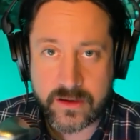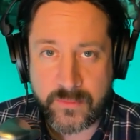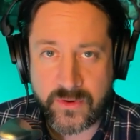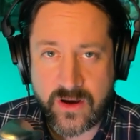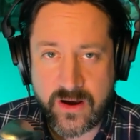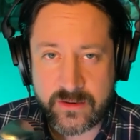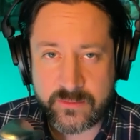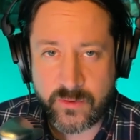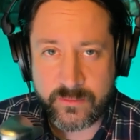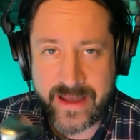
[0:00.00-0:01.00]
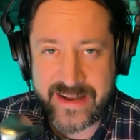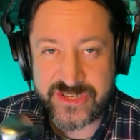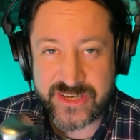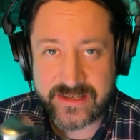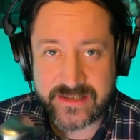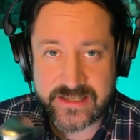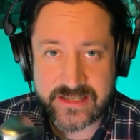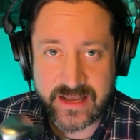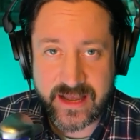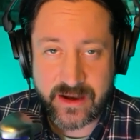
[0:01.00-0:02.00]
A couple honorable
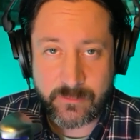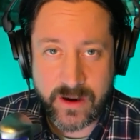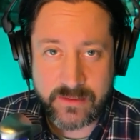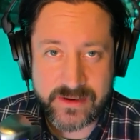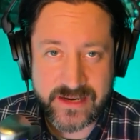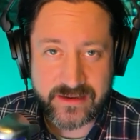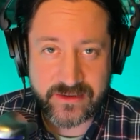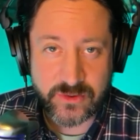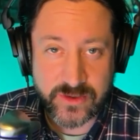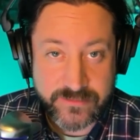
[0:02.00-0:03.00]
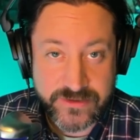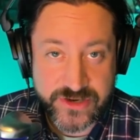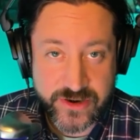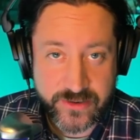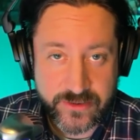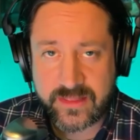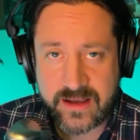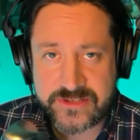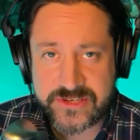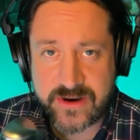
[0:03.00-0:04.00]
mentions. One being Creepshow. That
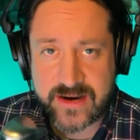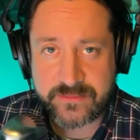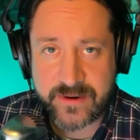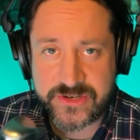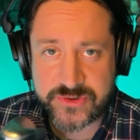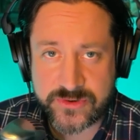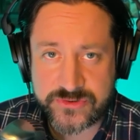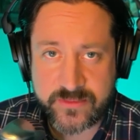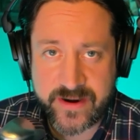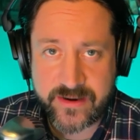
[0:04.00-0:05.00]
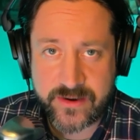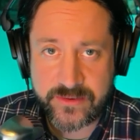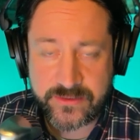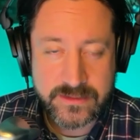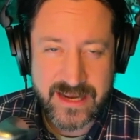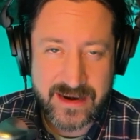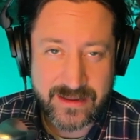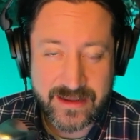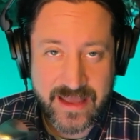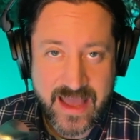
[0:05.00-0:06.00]
was directed by George Romero. It's kind of
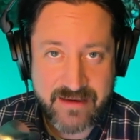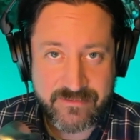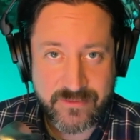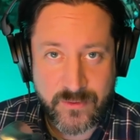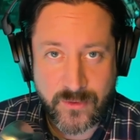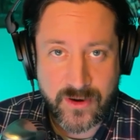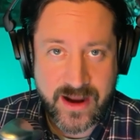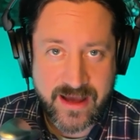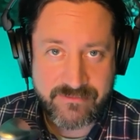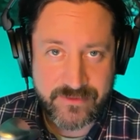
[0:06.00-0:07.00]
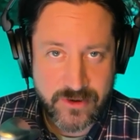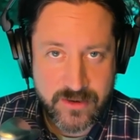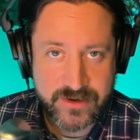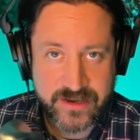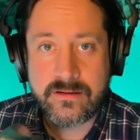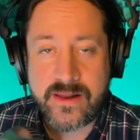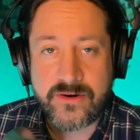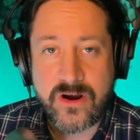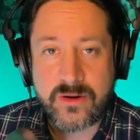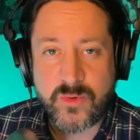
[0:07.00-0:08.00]
like half horror, half comedy.
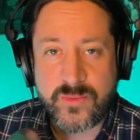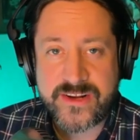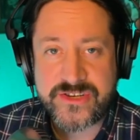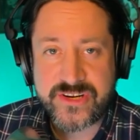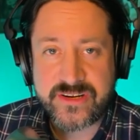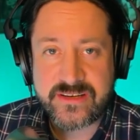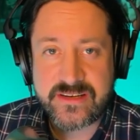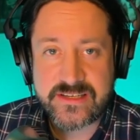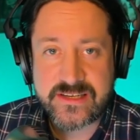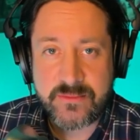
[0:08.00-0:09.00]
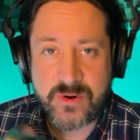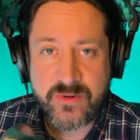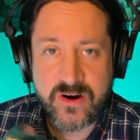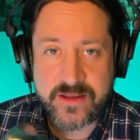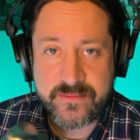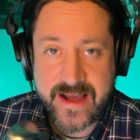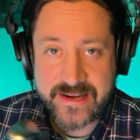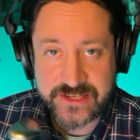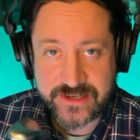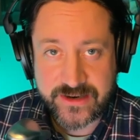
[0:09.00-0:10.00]
Another honorable mention, Slumber Party
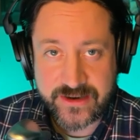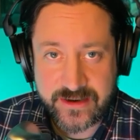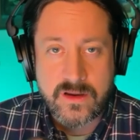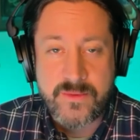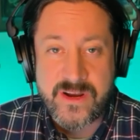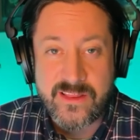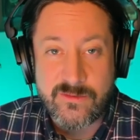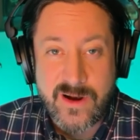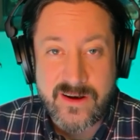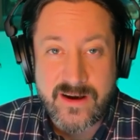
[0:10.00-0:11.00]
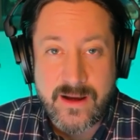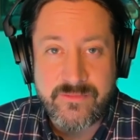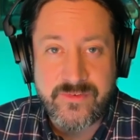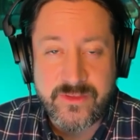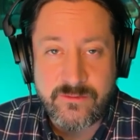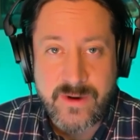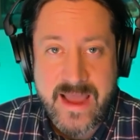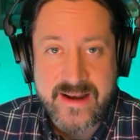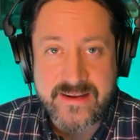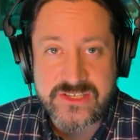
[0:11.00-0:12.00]
Massacre. Coming in the runner-up for the
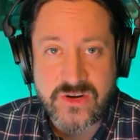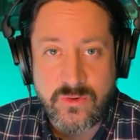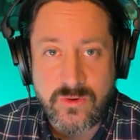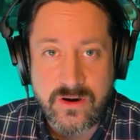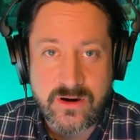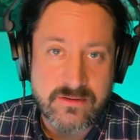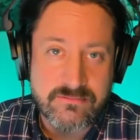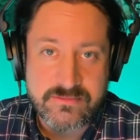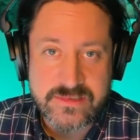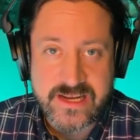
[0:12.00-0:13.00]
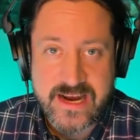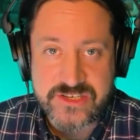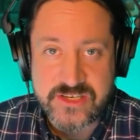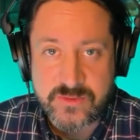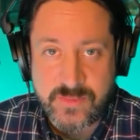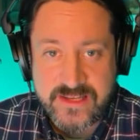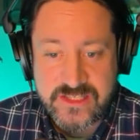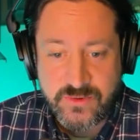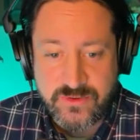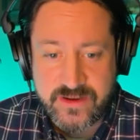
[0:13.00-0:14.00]
raddest horror slash
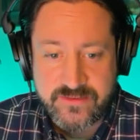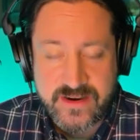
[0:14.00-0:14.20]
suspense movie of